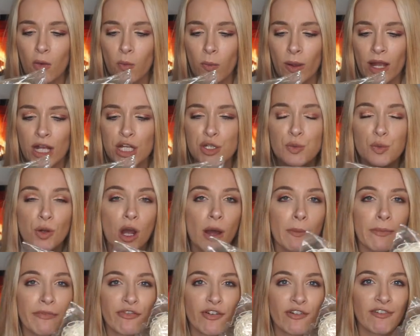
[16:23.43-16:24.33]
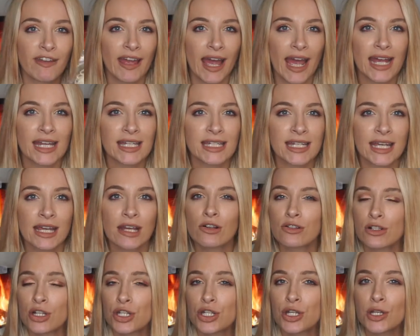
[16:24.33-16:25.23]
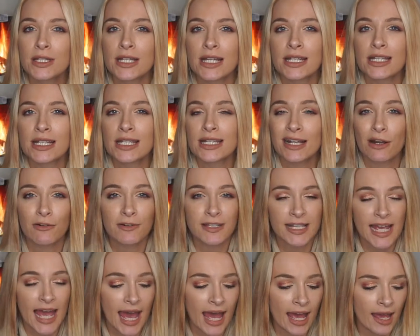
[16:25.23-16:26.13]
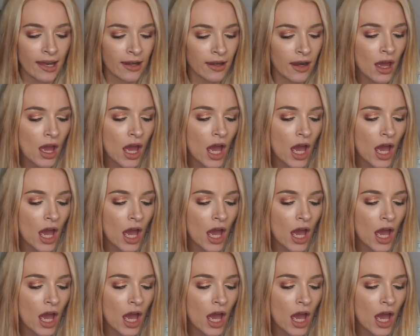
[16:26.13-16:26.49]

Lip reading: which will come in very handy because I do tend to sell tan.